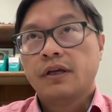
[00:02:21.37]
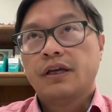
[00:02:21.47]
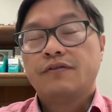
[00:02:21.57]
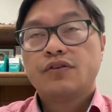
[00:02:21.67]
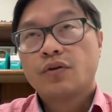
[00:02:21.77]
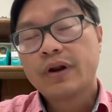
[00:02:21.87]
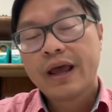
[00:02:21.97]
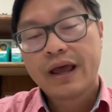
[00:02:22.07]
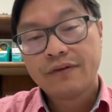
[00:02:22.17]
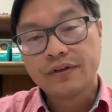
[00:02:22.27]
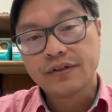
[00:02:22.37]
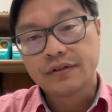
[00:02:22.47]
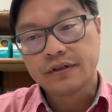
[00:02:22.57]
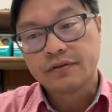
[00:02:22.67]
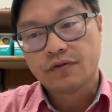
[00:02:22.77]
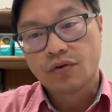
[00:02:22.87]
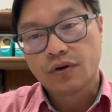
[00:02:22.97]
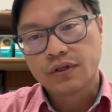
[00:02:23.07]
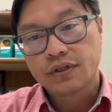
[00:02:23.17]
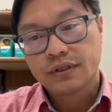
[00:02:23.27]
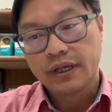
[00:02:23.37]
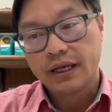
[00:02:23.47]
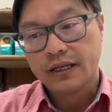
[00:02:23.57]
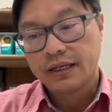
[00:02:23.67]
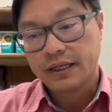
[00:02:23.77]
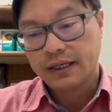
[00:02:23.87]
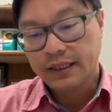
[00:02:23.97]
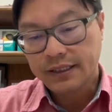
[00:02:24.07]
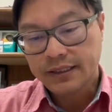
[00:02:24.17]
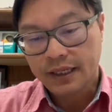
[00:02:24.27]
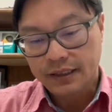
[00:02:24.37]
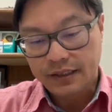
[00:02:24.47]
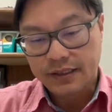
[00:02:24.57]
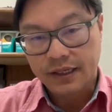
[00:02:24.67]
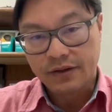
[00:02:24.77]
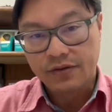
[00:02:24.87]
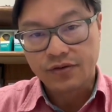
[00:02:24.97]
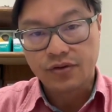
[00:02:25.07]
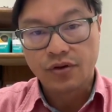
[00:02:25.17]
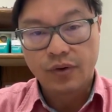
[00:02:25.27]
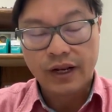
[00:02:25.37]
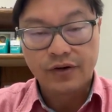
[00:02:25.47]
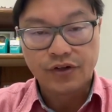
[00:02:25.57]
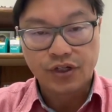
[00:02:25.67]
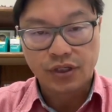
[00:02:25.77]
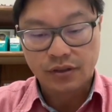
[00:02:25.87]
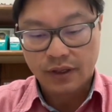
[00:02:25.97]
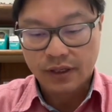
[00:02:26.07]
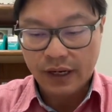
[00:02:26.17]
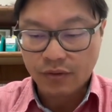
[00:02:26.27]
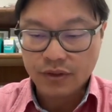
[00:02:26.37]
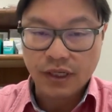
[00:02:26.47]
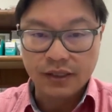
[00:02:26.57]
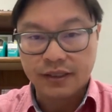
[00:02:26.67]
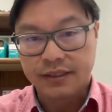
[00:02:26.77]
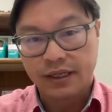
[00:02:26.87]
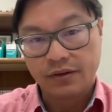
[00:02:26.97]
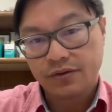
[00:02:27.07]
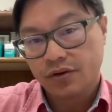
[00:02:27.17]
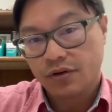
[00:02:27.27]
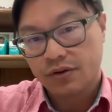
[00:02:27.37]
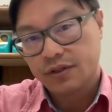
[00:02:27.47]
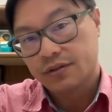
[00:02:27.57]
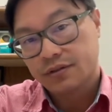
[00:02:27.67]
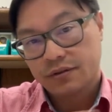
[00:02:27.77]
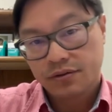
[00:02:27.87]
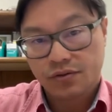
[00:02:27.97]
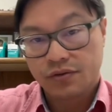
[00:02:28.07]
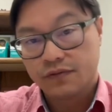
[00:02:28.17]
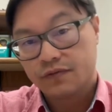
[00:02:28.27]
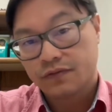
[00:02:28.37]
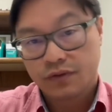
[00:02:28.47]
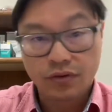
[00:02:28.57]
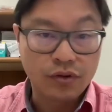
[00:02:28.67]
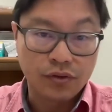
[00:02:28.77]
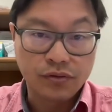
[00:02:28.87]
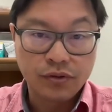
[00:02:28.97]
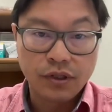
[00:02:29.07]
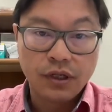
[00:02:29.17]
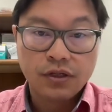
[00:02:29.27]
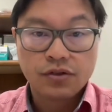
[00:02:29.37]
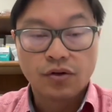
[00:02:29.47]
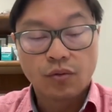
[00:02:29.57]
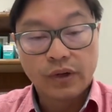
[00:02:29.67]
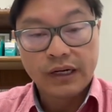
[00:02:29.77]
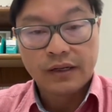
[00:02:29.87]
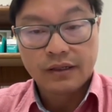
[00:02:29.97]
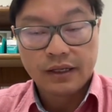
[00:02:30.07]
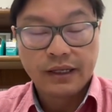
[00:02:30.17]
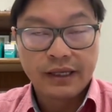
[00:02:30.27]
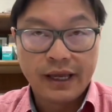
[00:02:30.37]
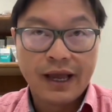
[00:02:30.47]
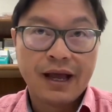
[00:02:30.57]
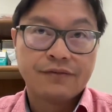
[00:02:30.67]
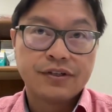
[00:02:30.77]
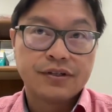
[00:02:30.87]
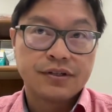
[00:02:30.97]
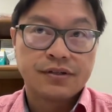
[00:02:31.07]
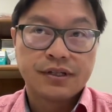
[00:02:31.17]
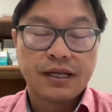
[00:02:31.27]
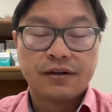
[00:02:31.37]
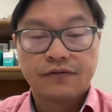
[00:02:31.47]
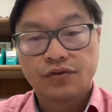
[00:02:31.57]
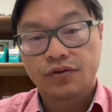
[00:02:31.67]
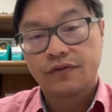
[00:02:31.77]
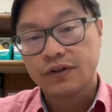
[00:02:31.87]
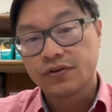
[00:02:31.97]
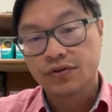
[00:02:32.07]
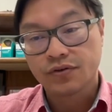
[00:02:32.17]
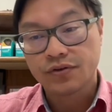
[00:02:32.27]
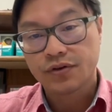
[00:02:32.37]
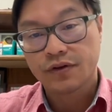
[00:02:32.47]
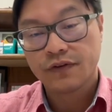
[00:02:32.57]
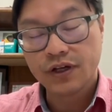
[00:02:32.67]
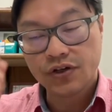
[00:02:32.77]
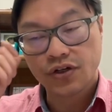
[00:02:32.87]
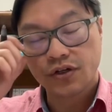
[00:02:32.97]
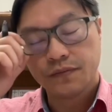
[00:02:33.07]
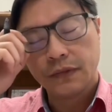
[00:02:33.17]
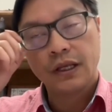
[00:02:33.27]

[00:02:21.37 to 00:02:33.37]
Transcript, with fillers: If you don't have insulin, of course, then inside the cell, there's no energy, and outside the cell, there's all this sort of glucose. So what uh, you have is this state of sort of internal starvation.